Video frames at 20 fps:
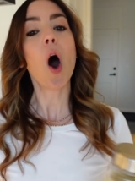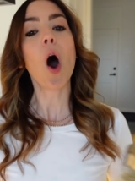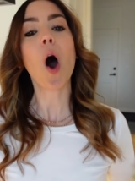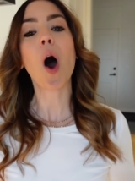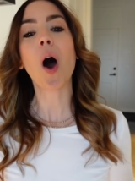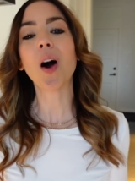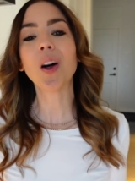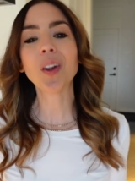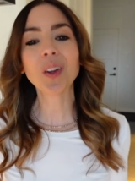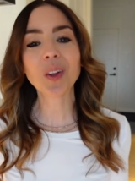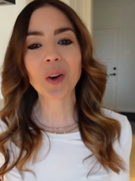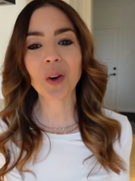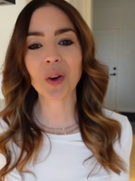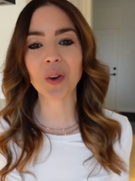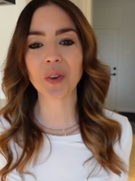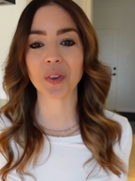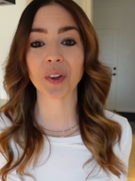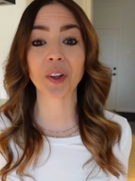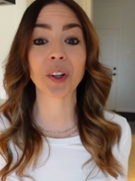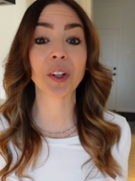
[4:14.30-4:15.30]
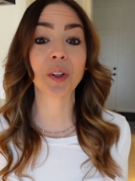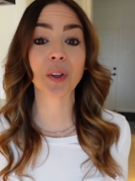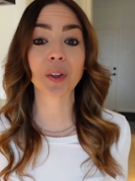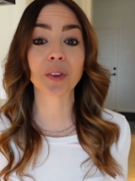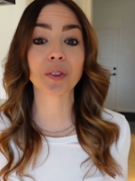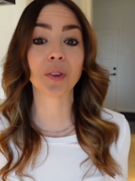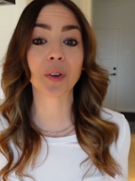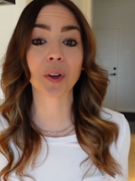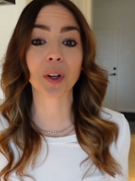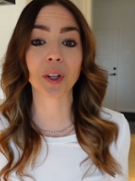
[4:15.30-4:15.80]
all over your
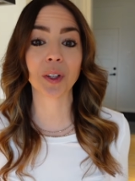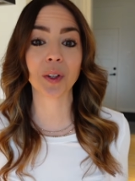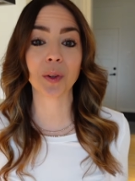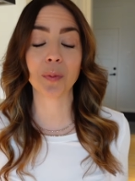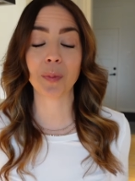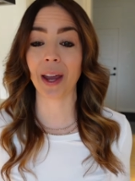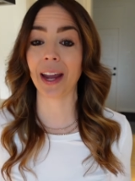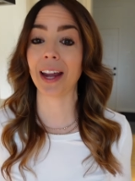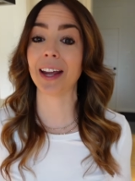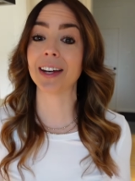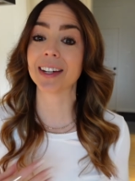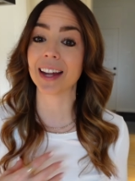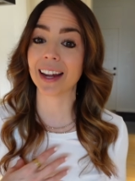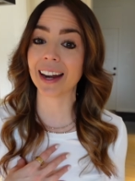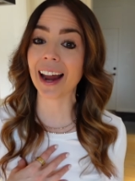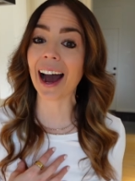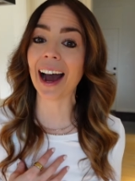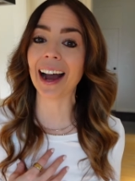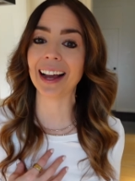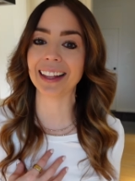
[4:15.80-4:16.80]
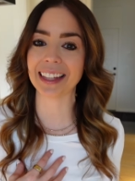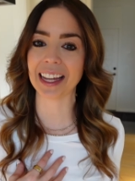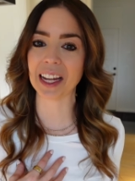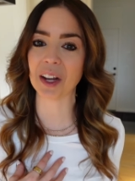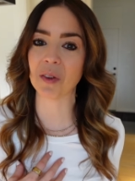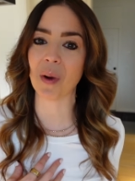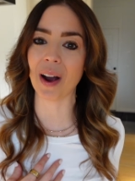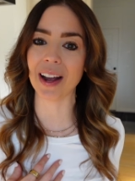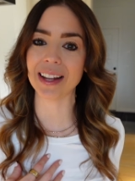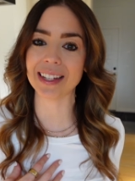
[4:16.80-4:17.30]
For You page, and I
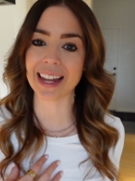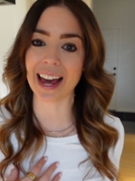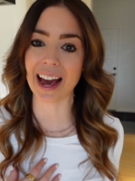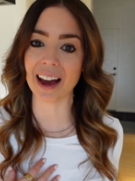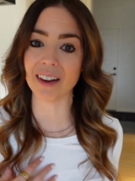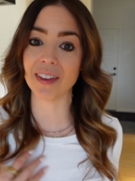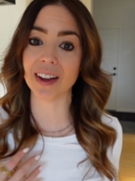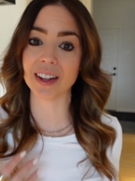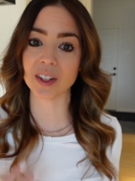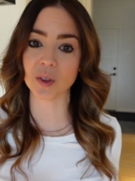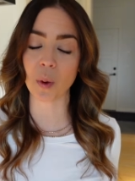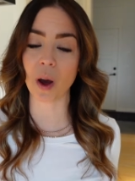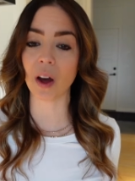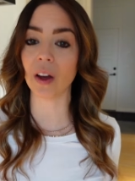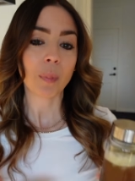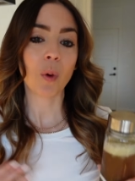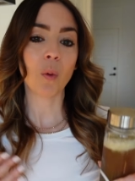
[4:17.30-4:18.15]
likewise have as well.